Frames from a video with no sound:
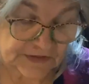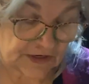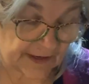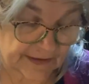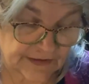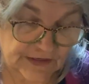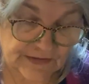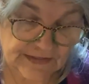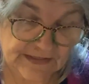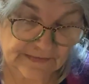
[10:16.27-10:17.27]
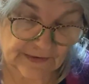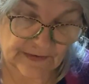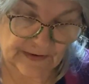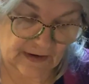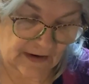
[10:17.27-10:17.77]
y'all could use this for
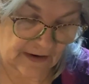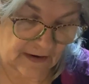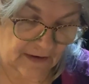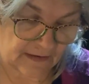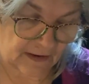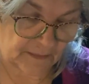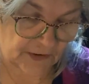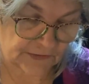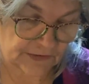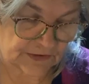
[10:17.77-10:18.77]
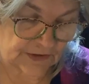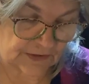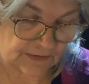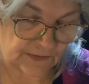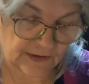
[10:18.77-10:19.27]
a
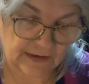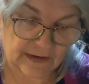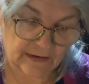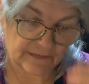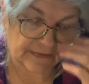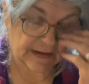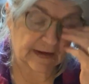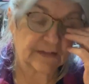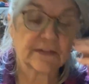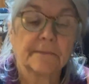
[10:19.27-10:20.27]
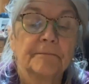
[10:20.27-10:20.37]
multitude of things.